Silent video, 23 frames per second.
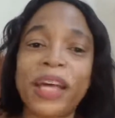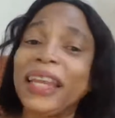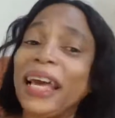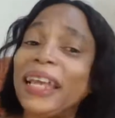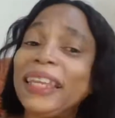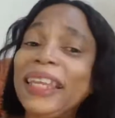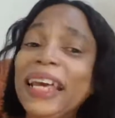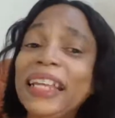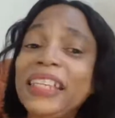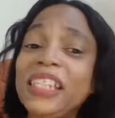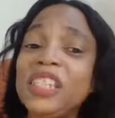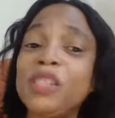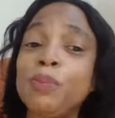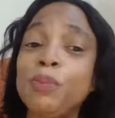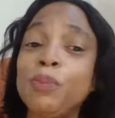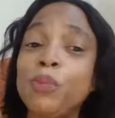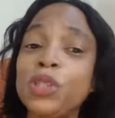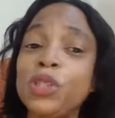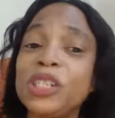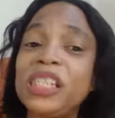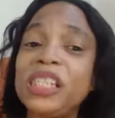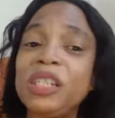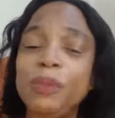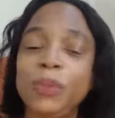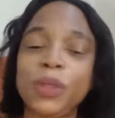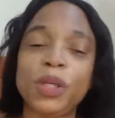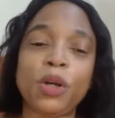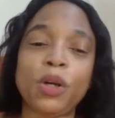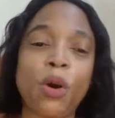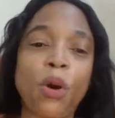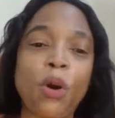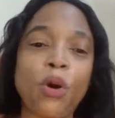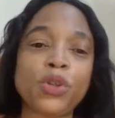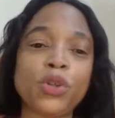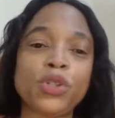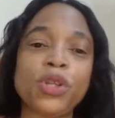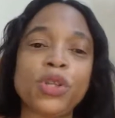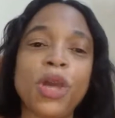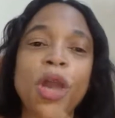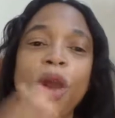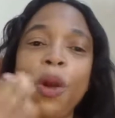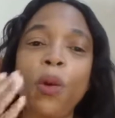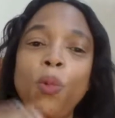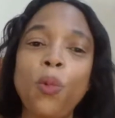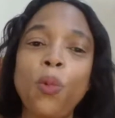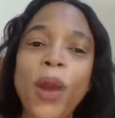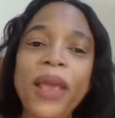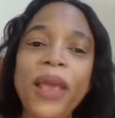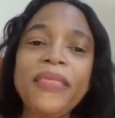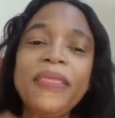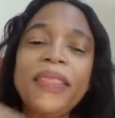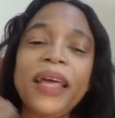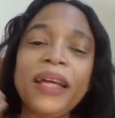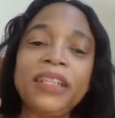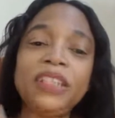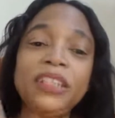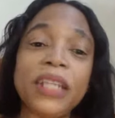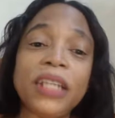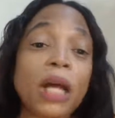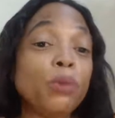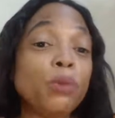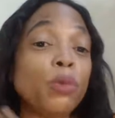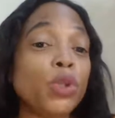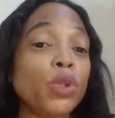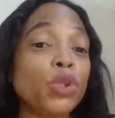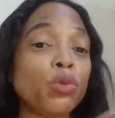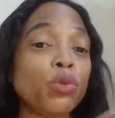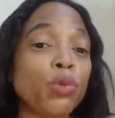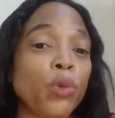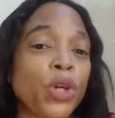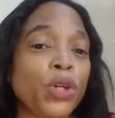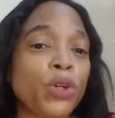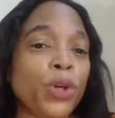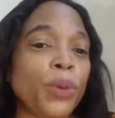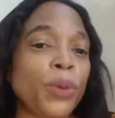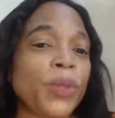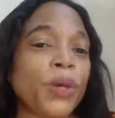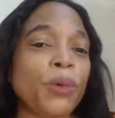And that is mostly because when a child was growing up,